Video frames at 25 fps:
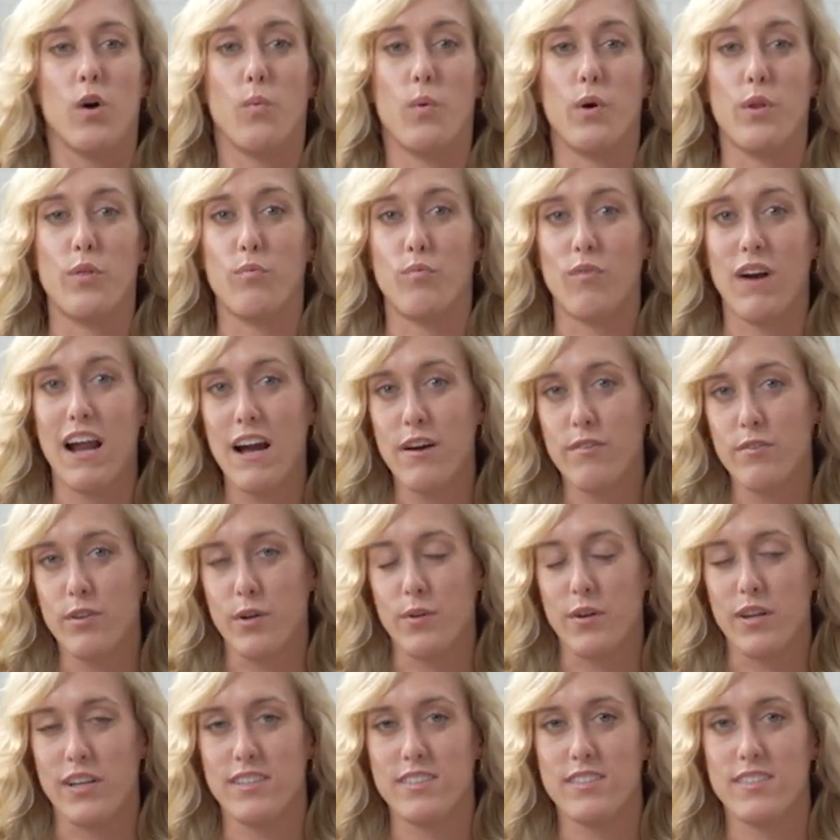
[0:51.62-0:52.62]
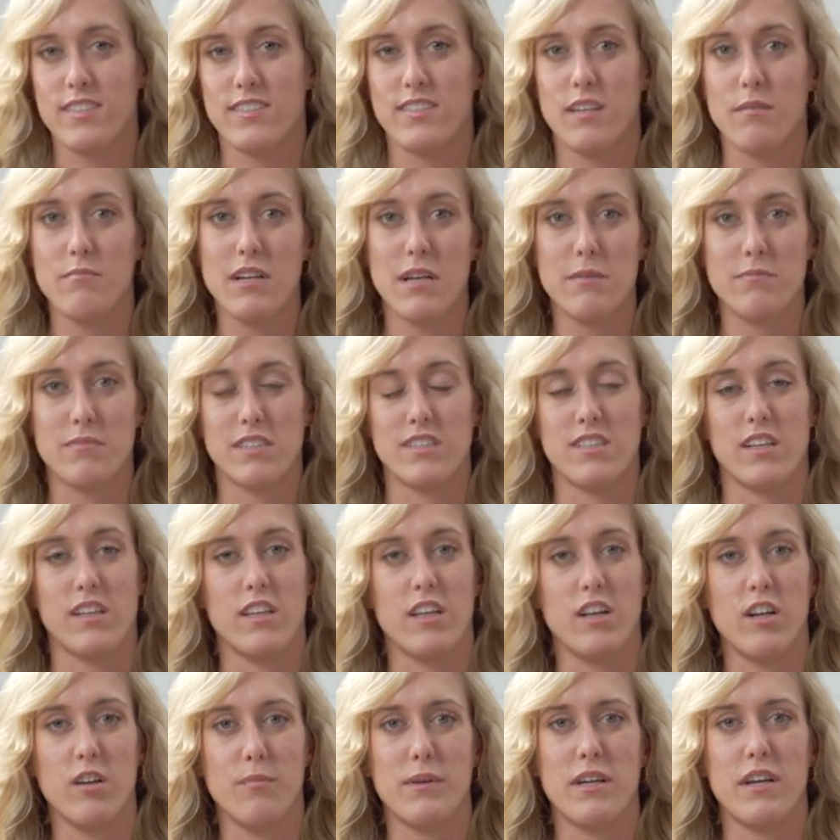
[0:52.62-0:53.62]
With round units, sometimes it's a
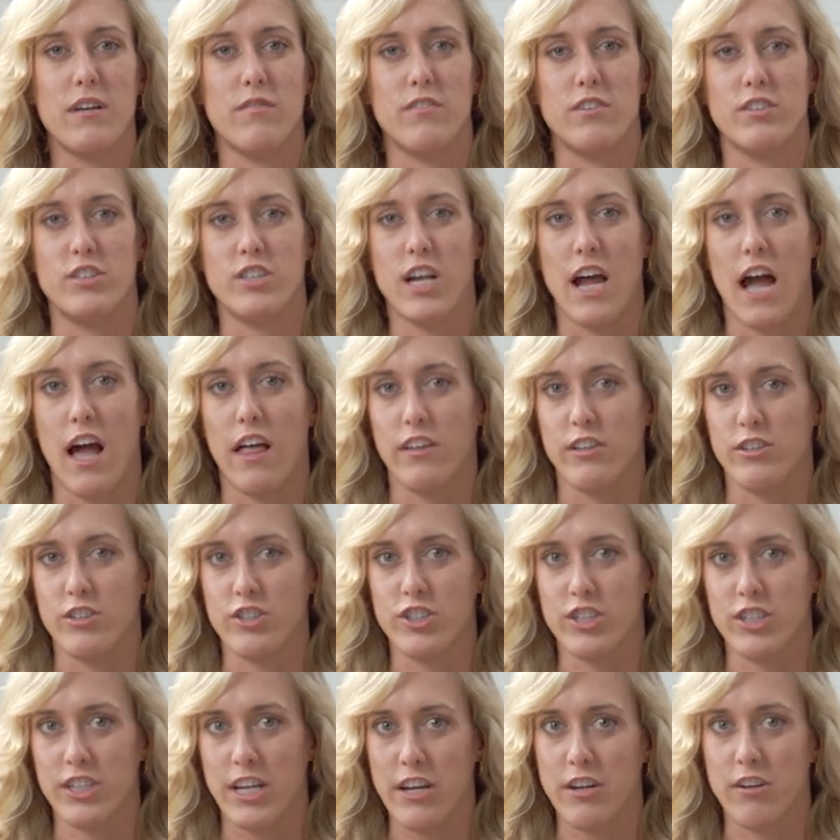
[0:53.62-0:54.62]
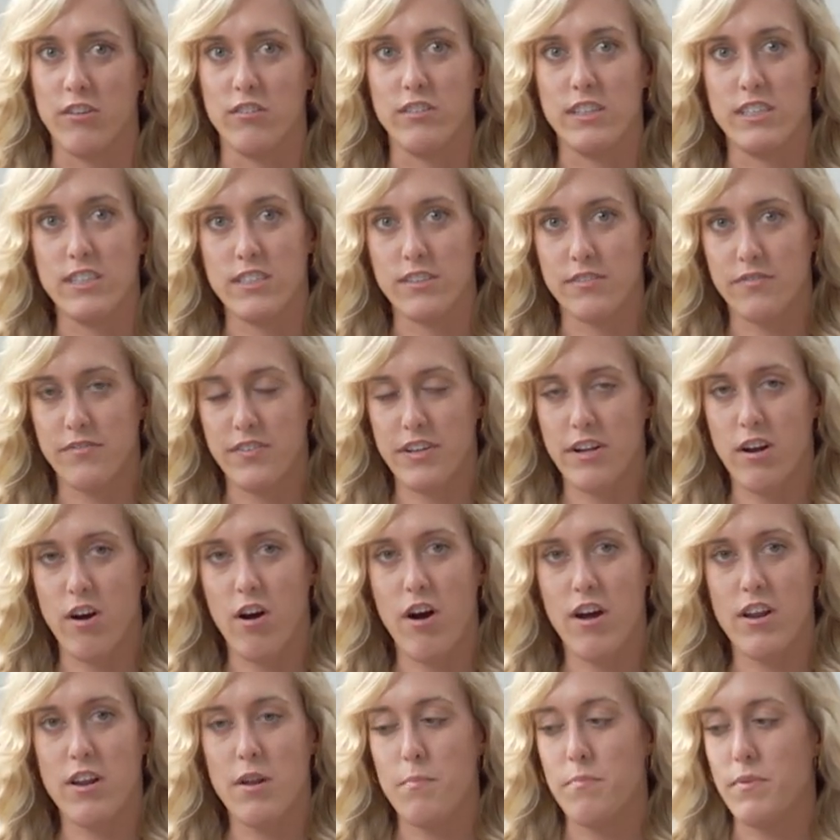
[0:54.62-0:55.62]
little bit of a challenge to get your lid to fit
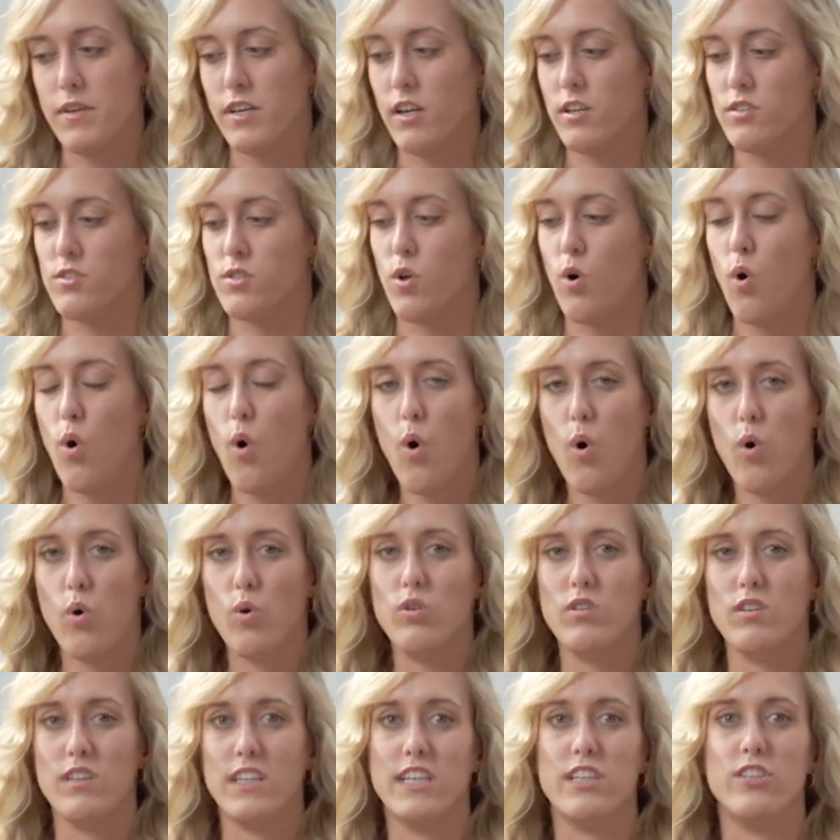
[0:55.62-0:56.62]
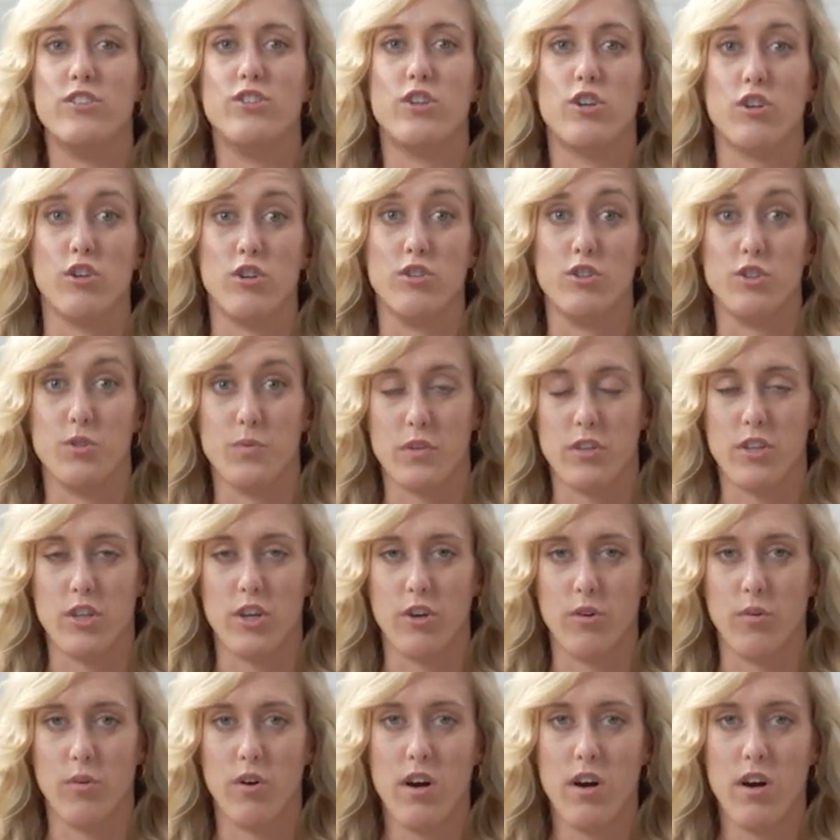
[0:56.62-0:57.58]
on because the whole lid turns with you.